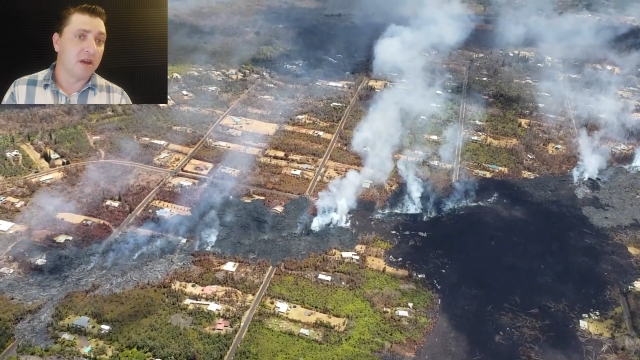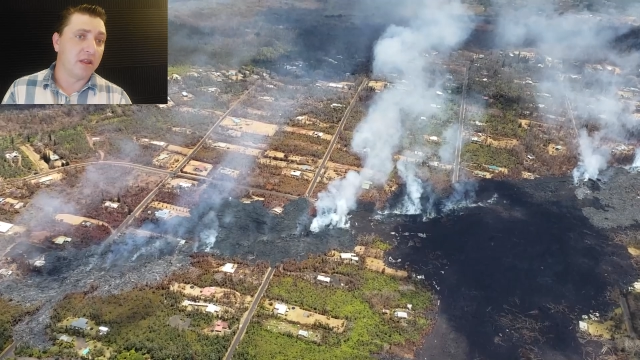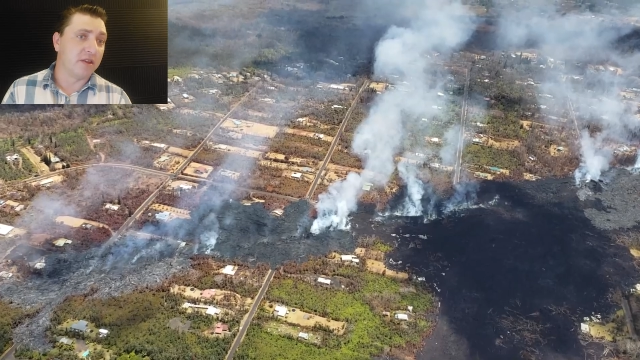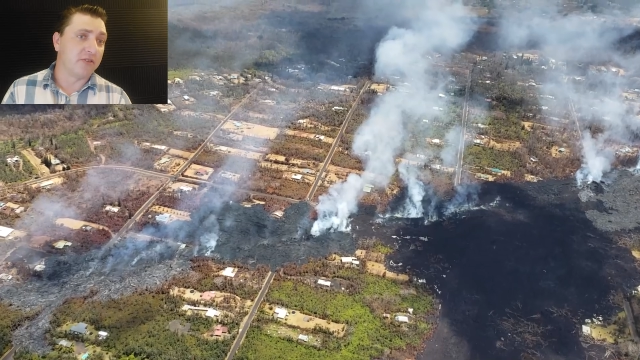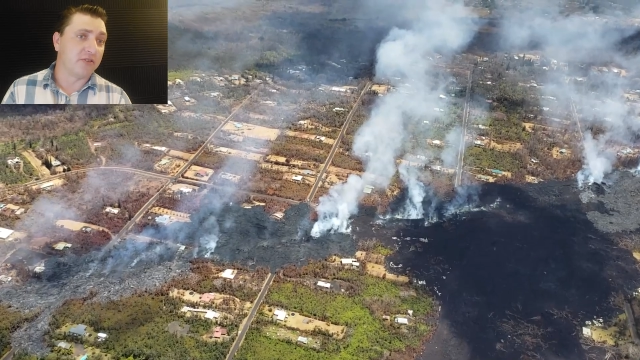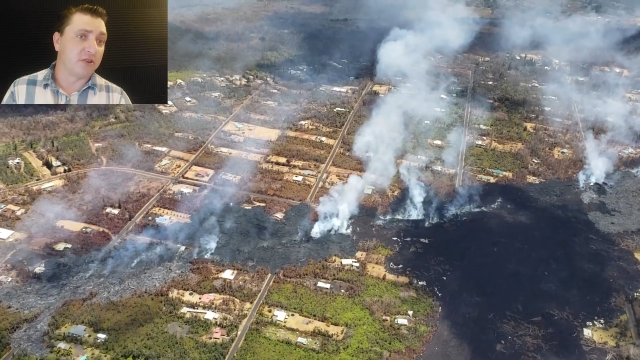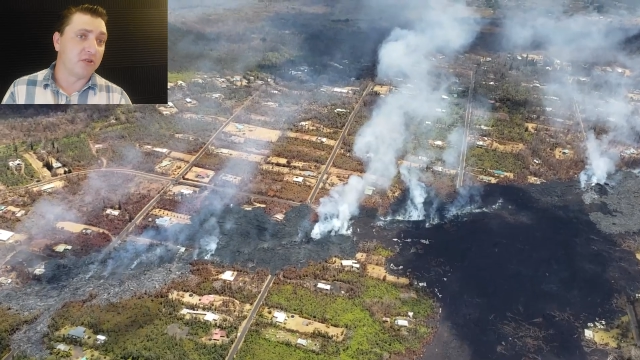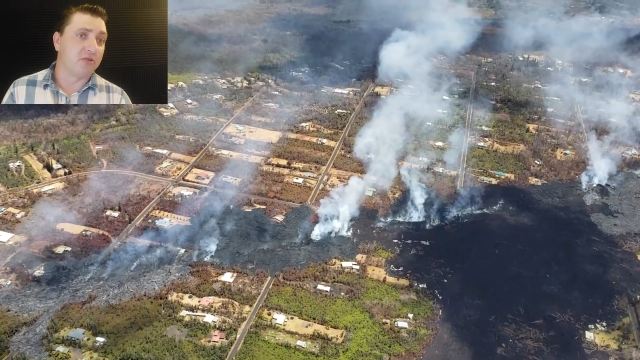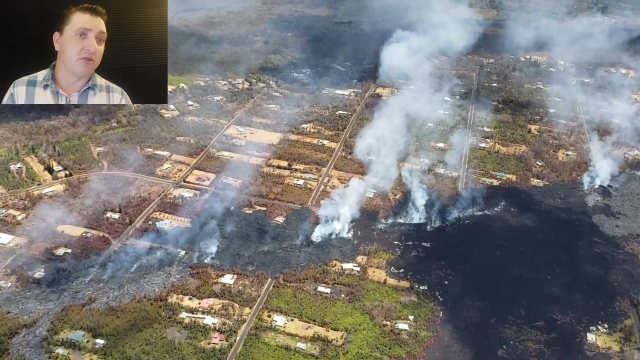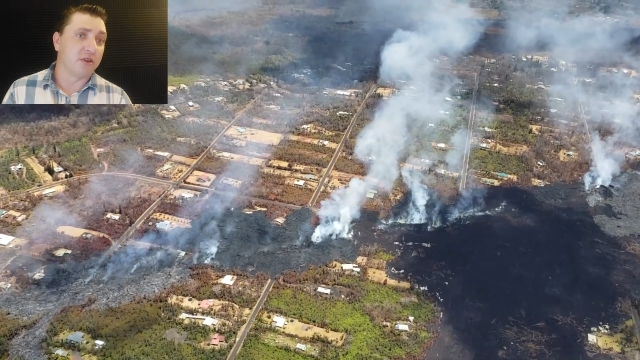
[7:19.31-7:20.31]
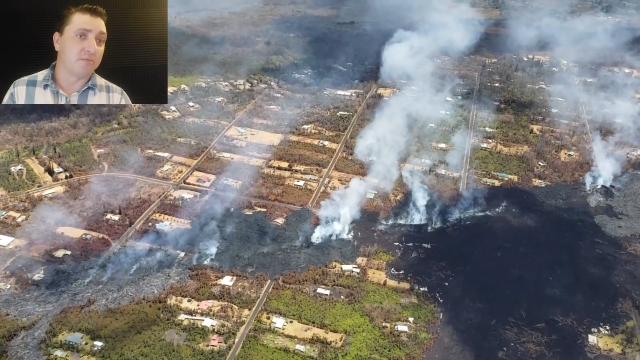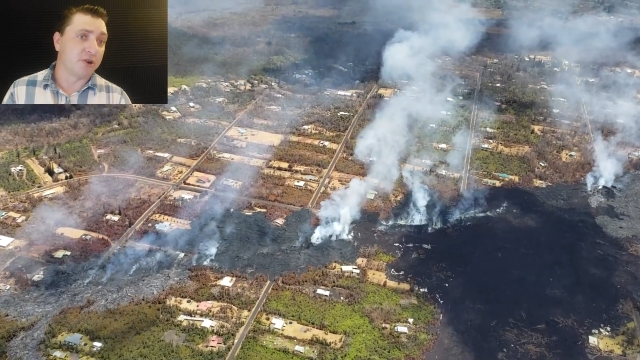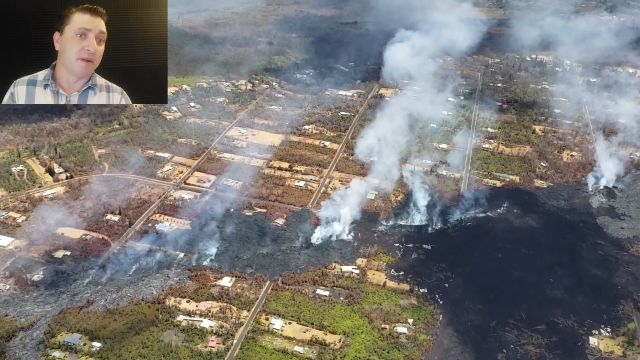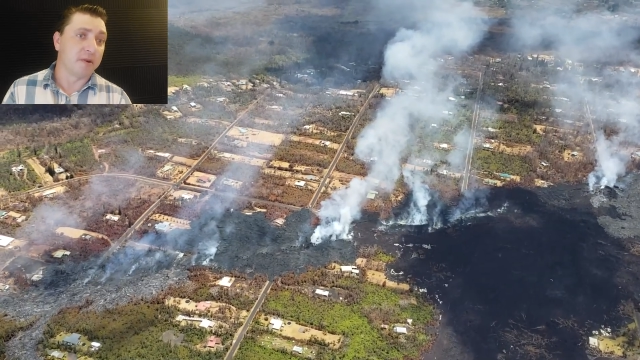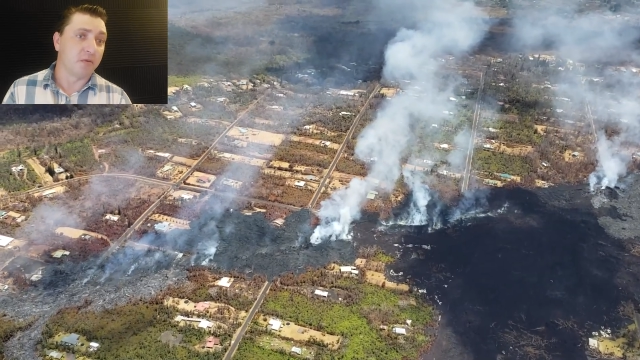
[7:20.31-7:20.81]
And this is due to the
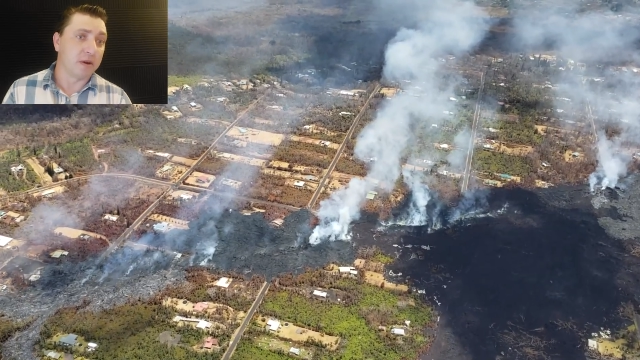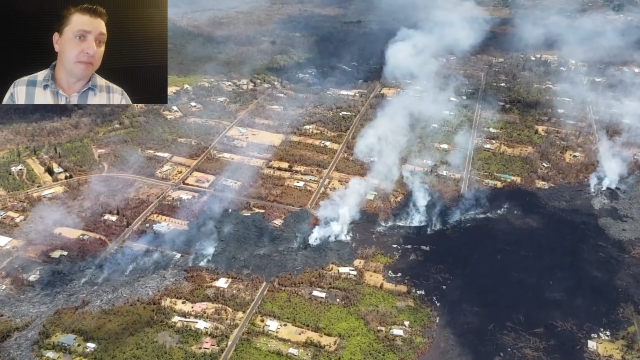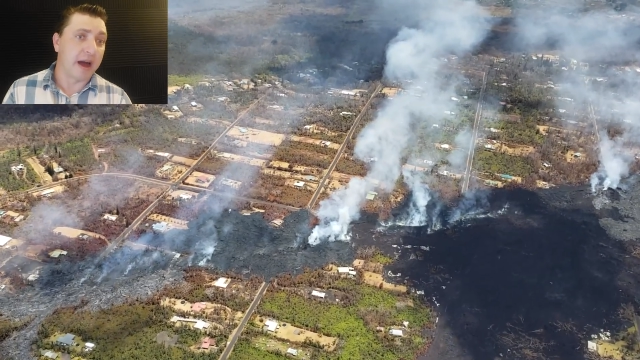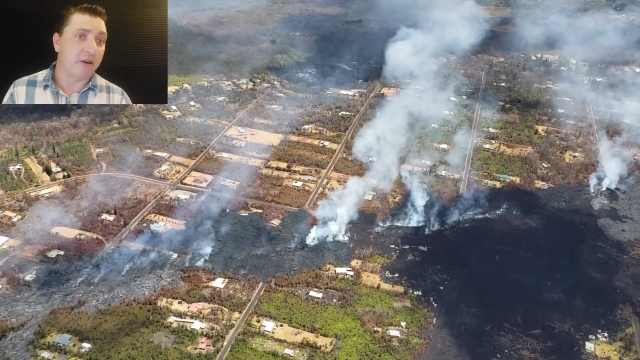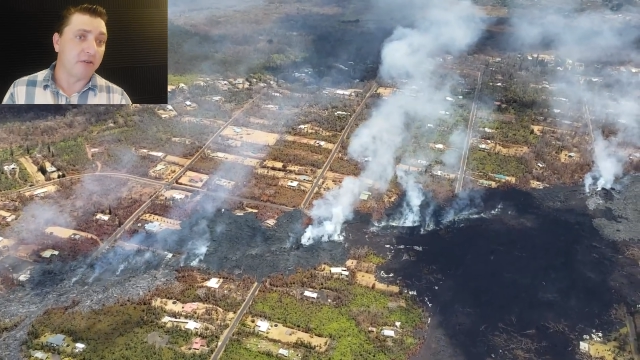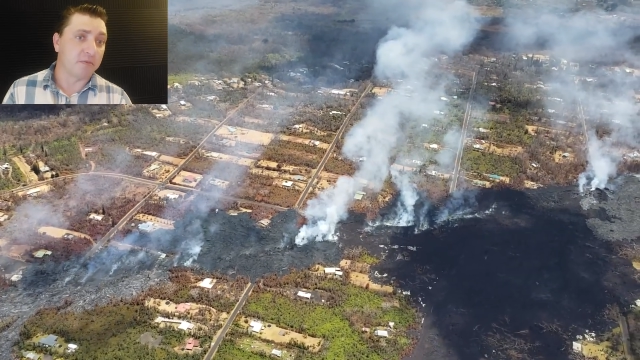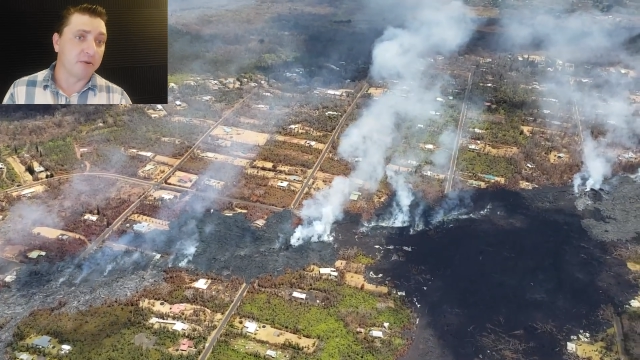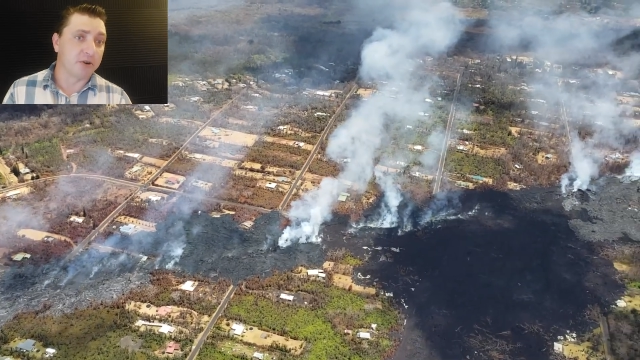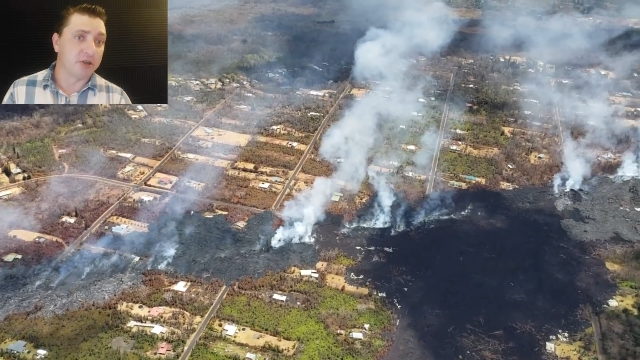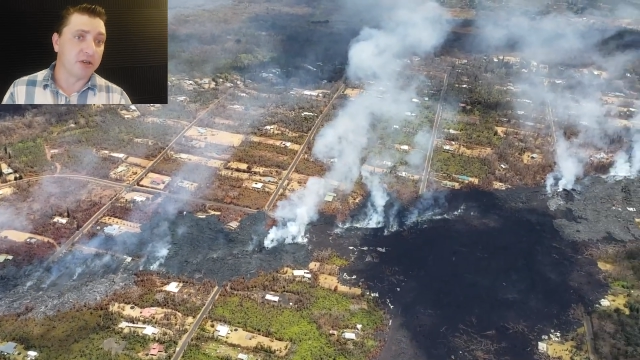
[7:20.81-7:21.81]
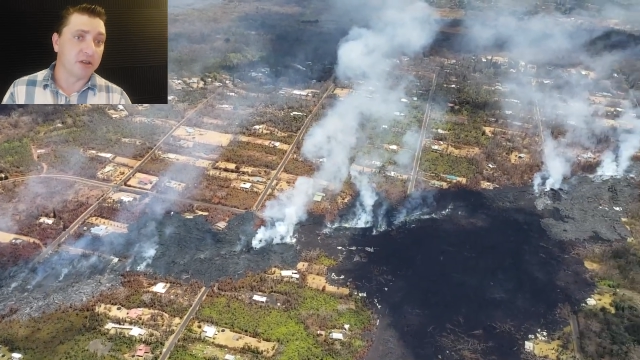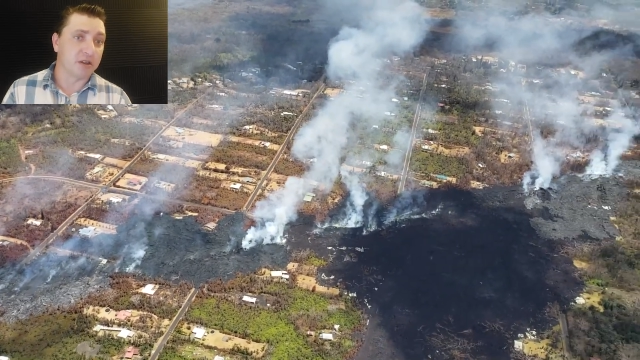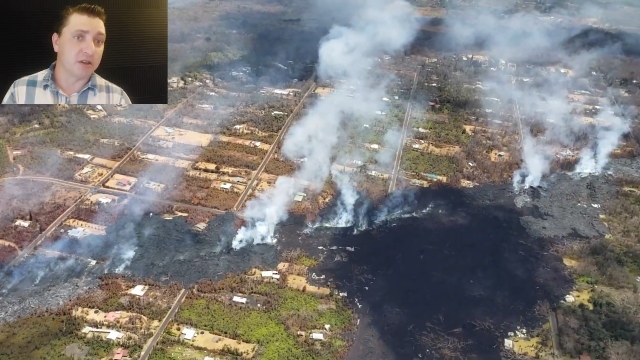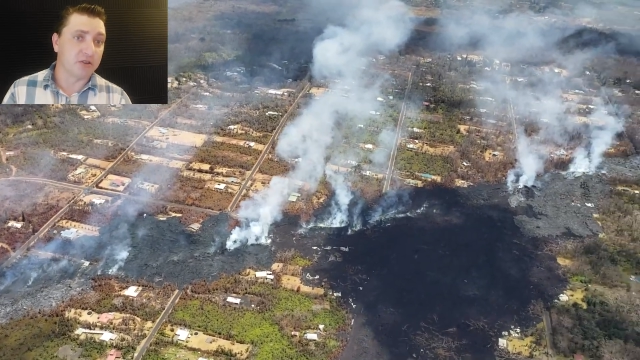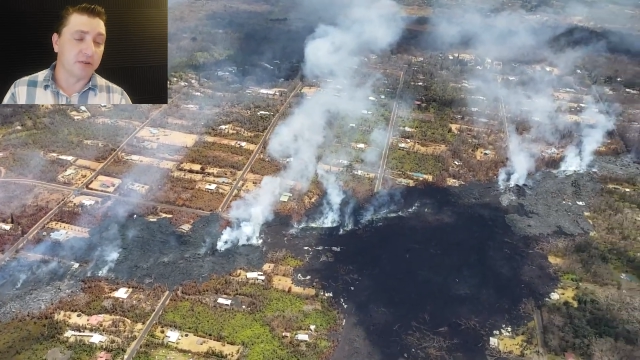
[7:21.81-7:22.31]
predominant wind patterns, pushing
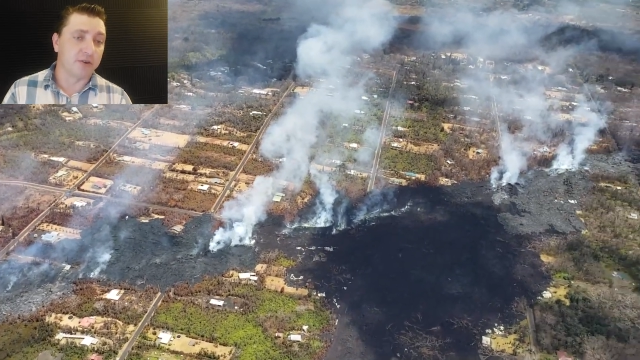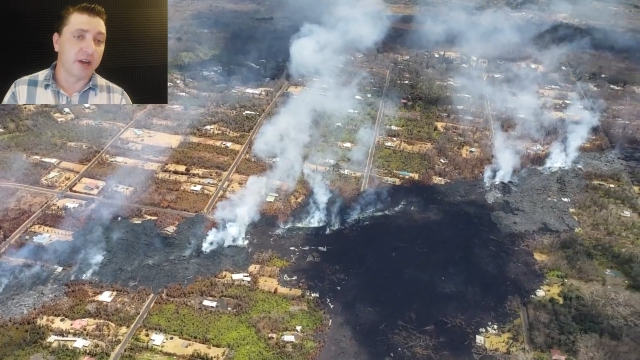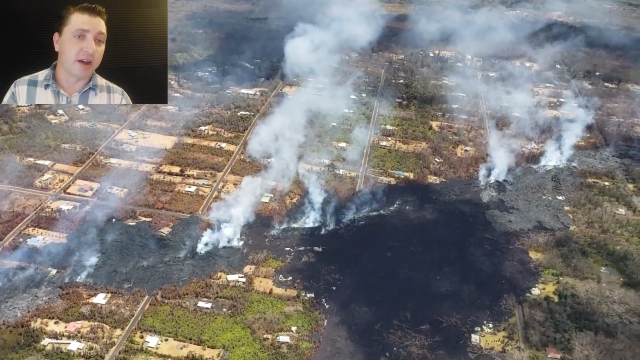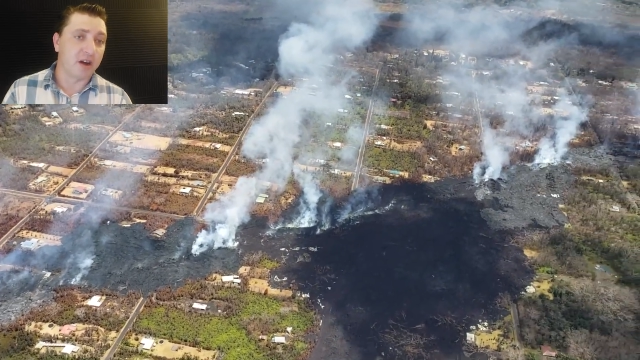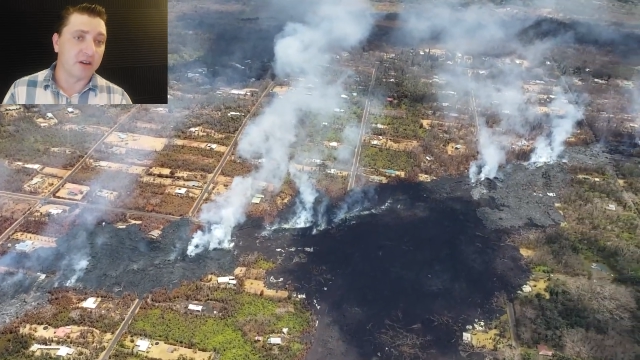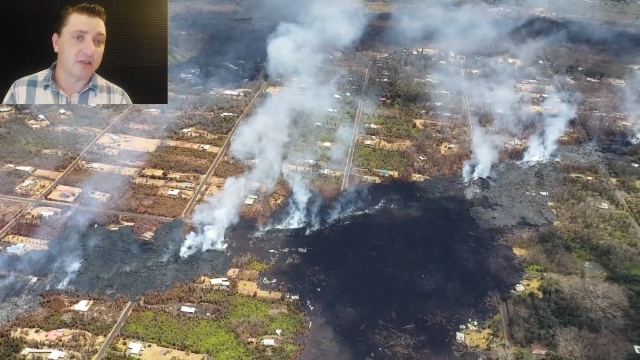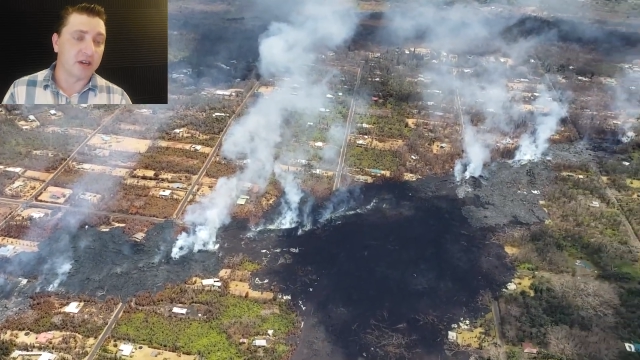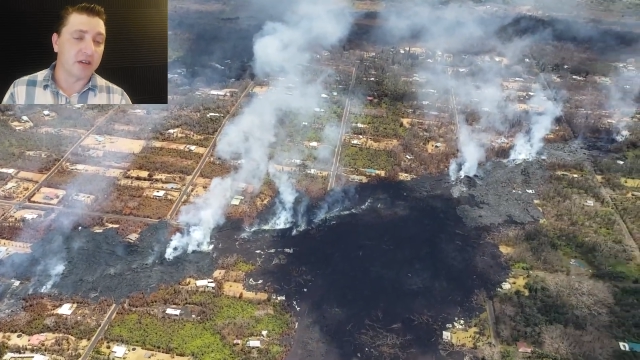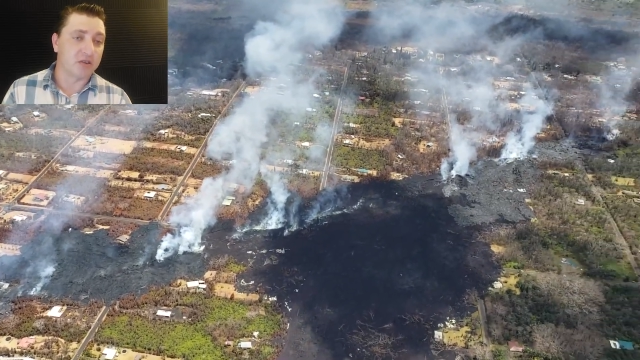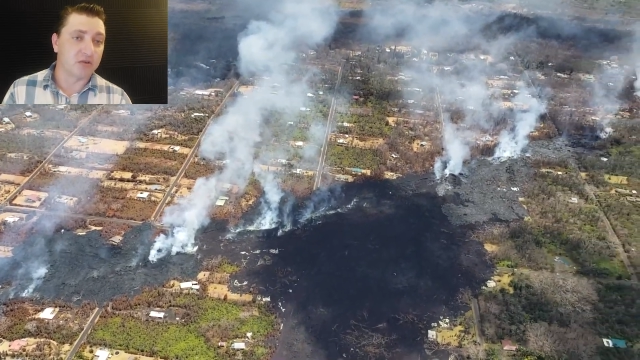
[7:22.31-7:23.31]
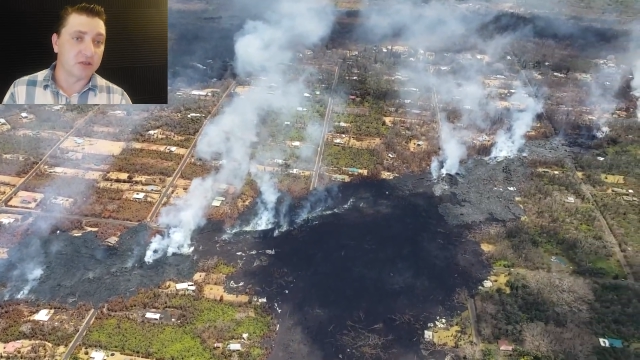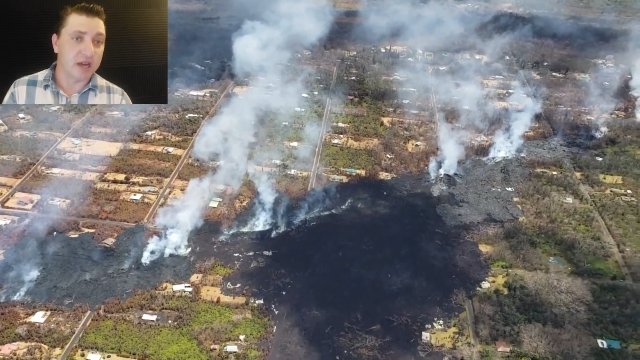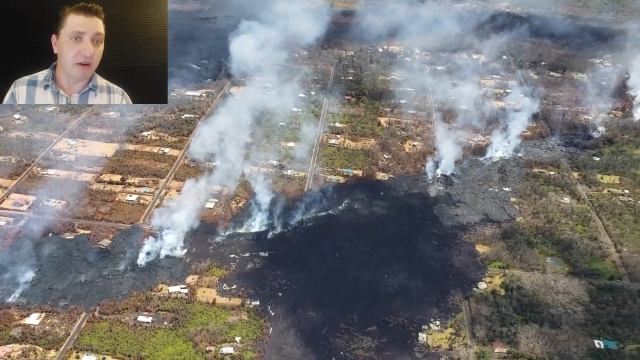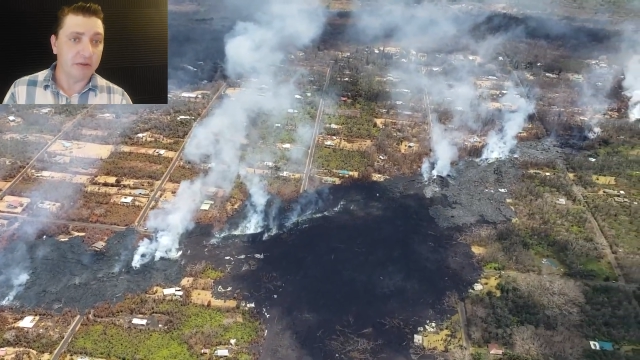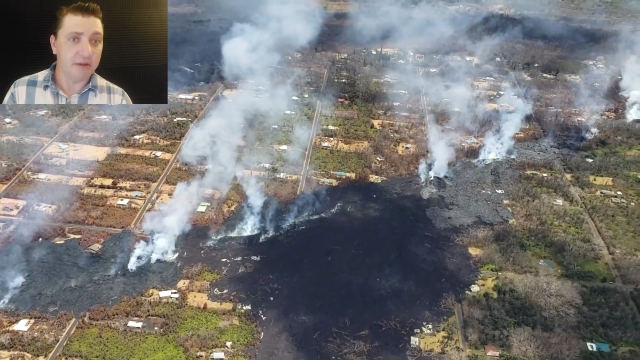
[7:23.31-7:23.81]
the sulfur dioxide to the
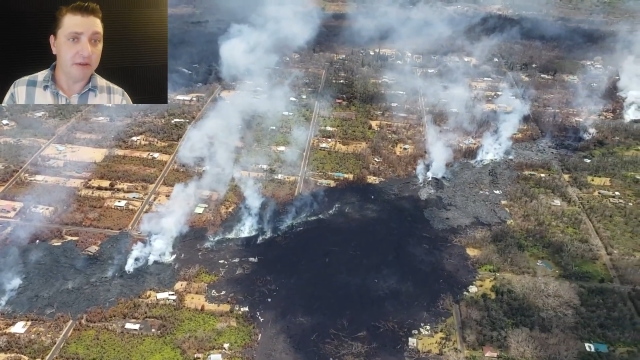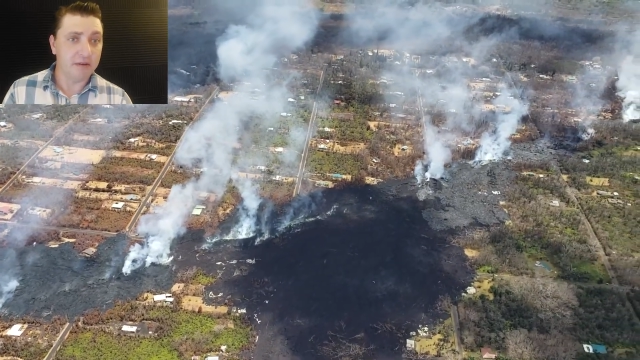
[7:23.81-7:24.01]
south.